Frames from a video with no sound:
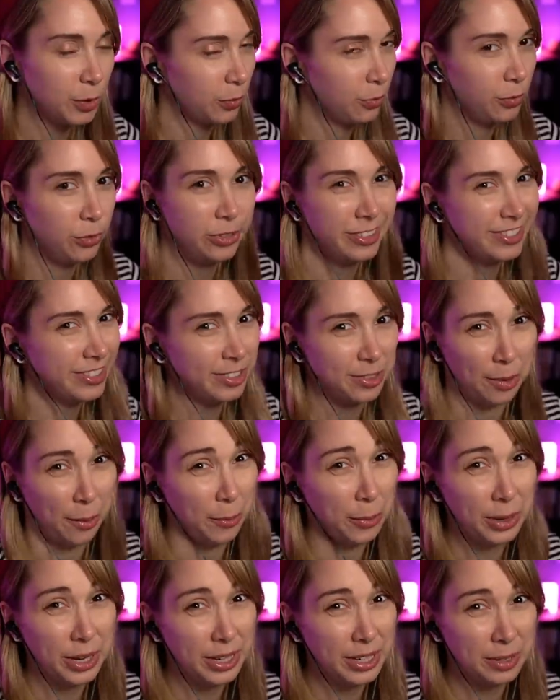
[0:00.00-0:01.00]
the food isn't
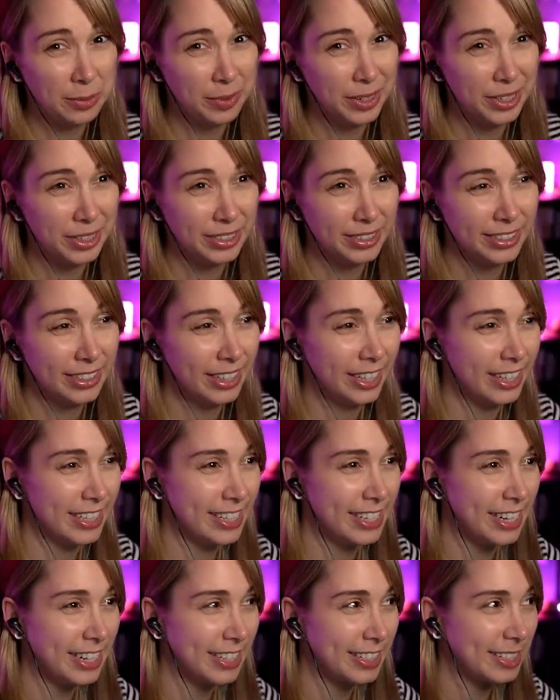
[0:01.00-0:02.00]
going anywhere. He
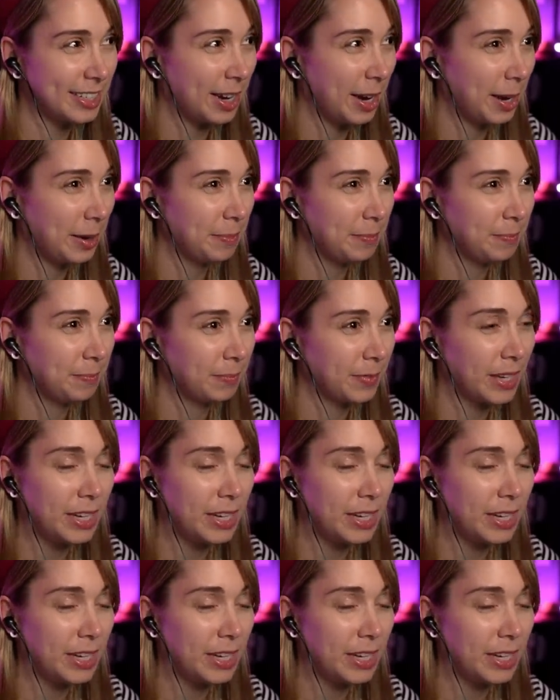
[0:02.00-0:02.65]
can take his time.